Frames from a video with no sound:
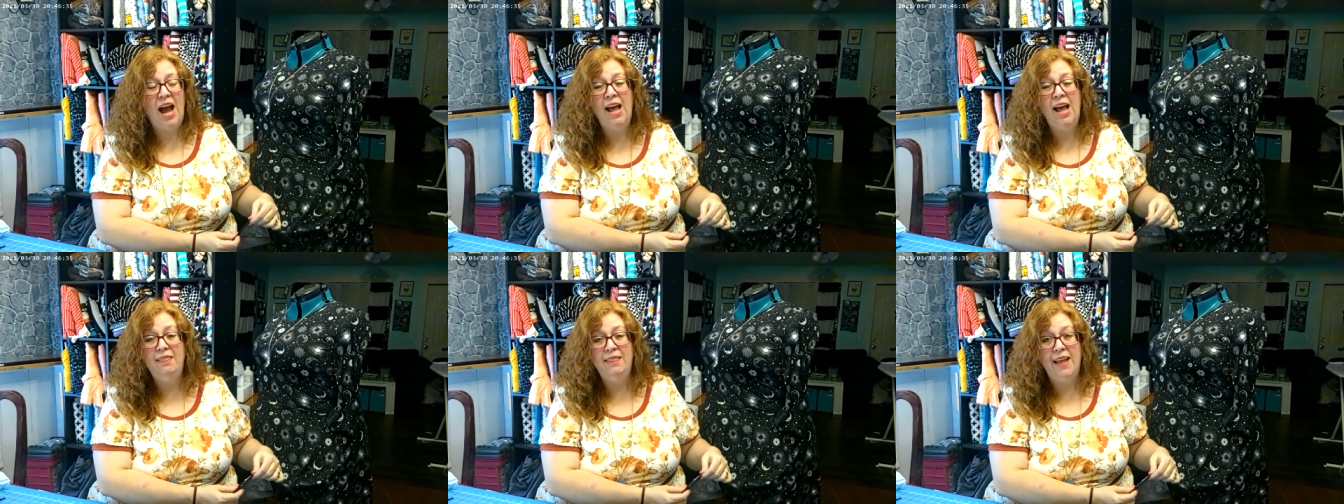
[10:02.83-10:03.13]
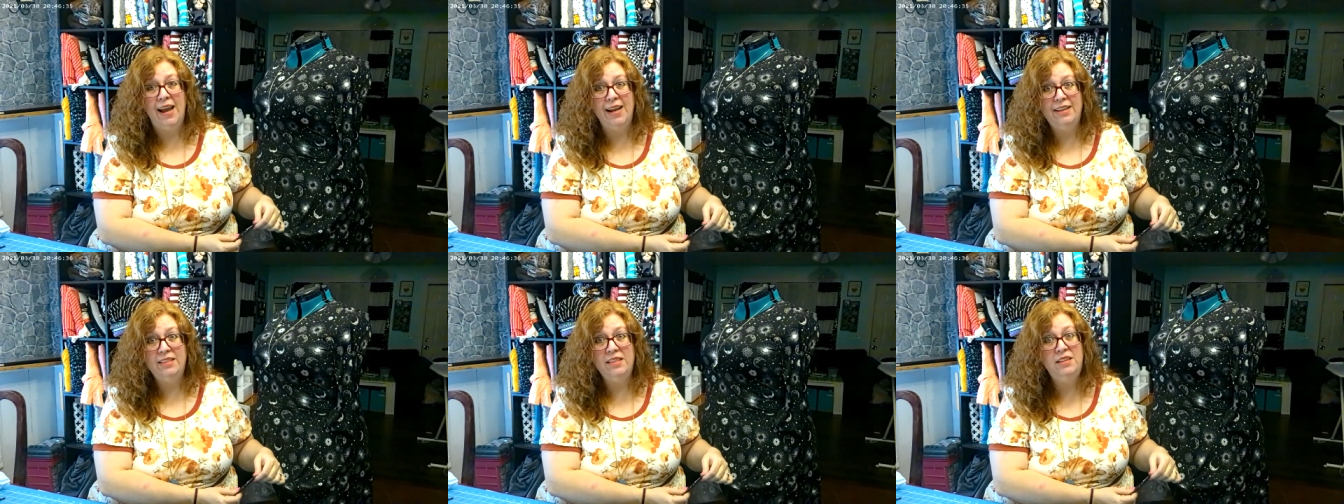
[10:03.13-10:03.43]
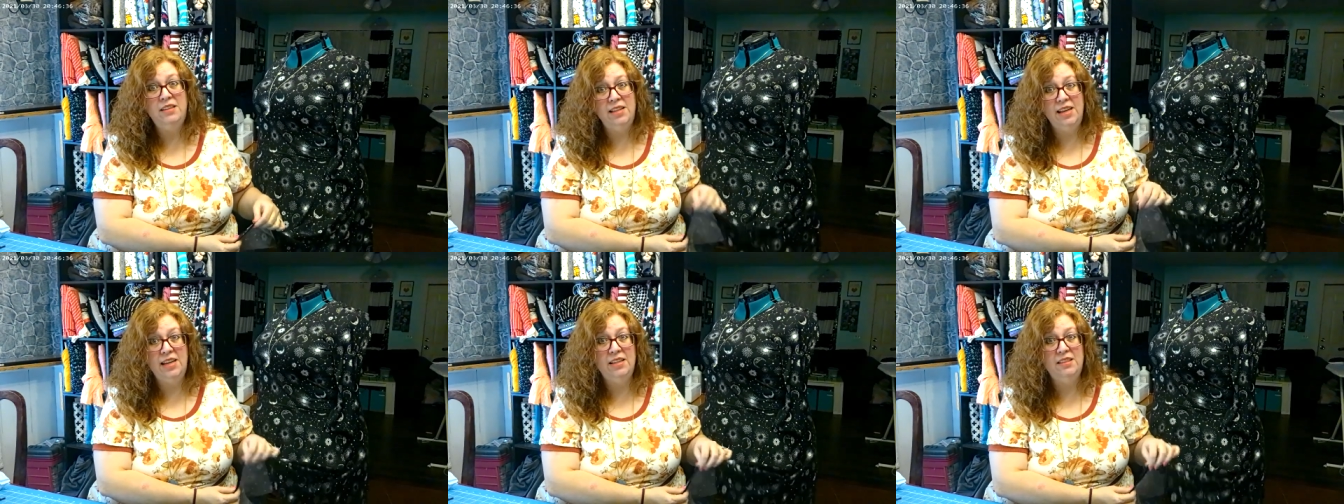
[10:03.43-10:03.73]
I like the
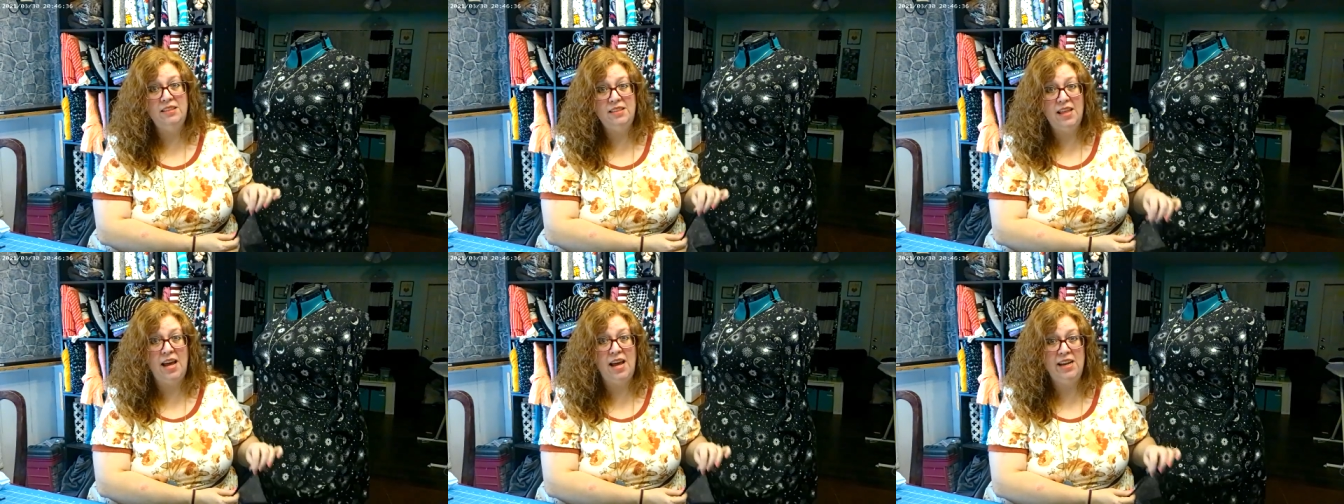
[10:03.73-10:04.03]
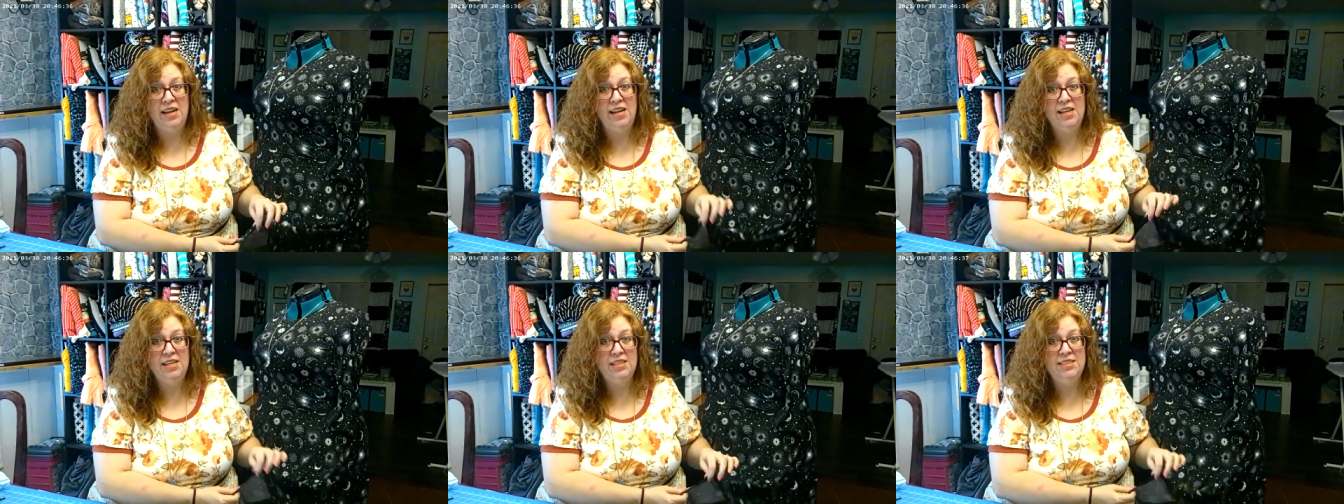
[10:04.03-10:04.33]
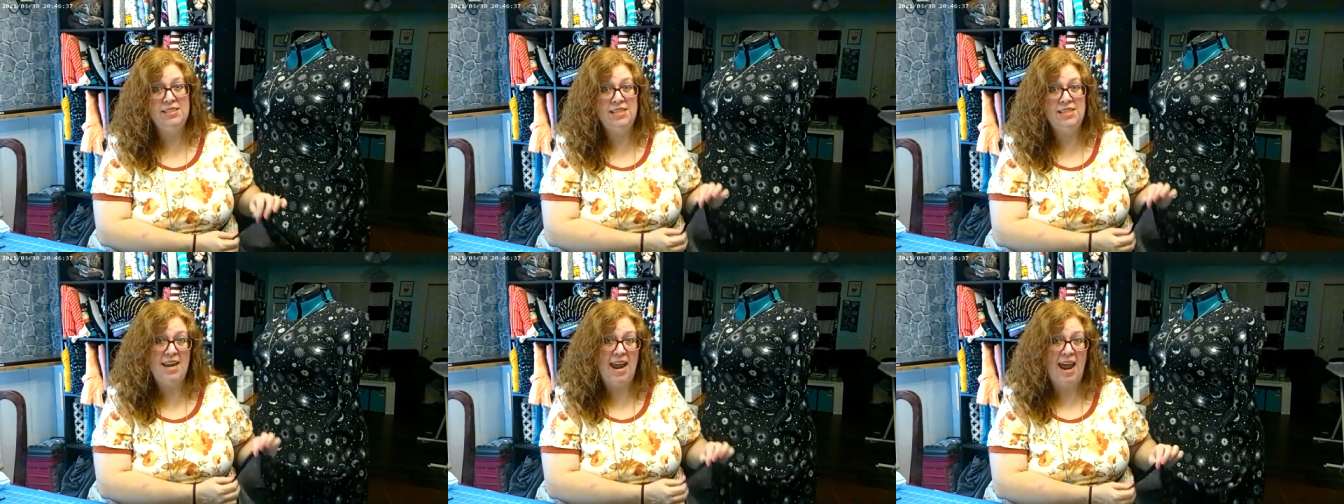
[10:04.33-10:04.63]
length that it
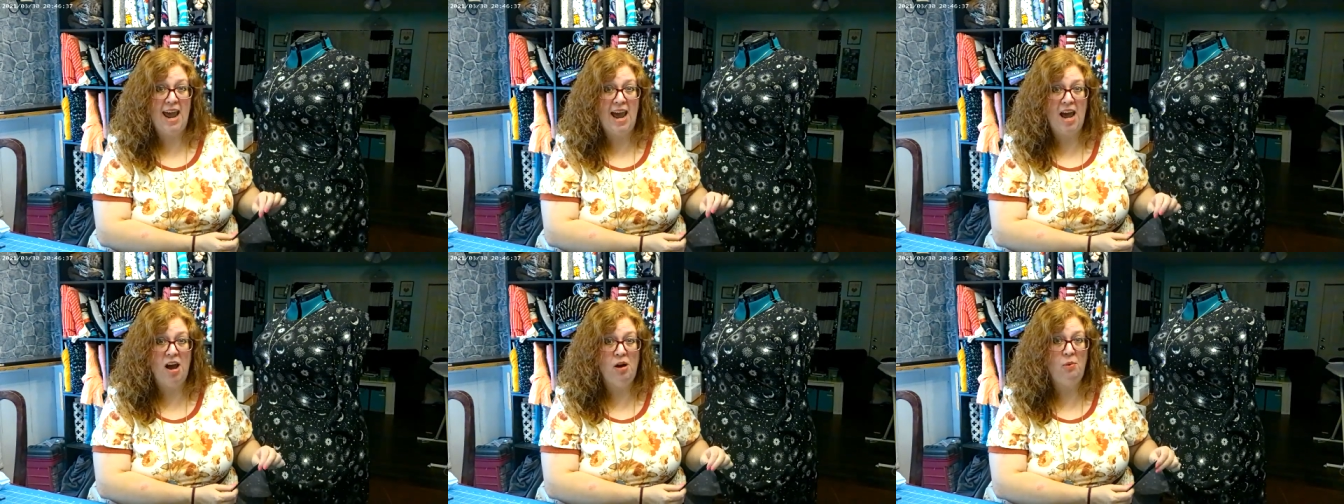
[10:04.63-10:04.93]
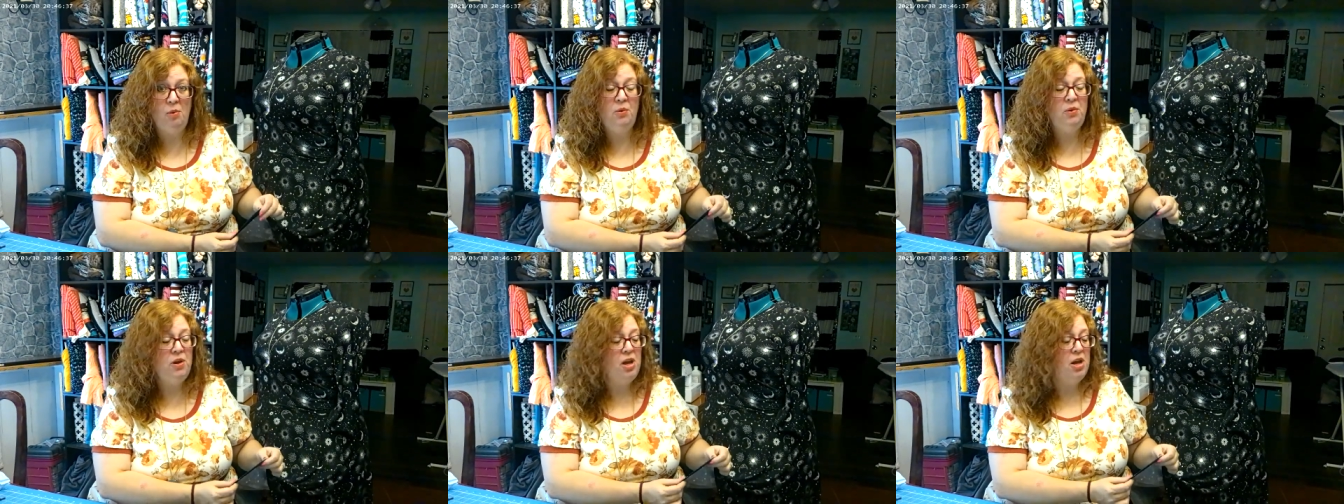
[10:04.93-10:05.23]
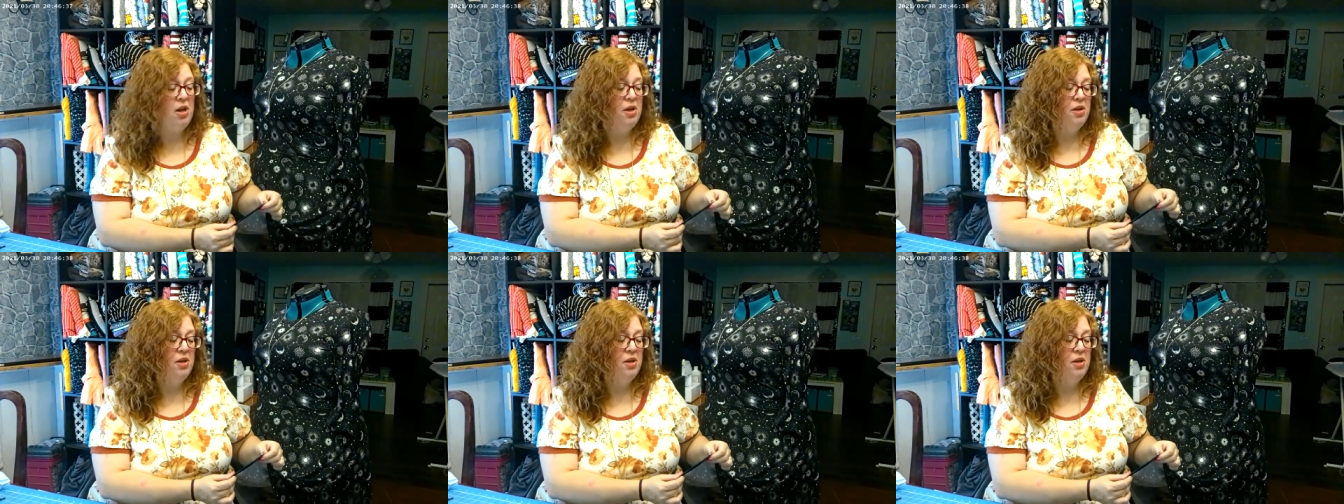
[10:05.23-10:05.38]
is now.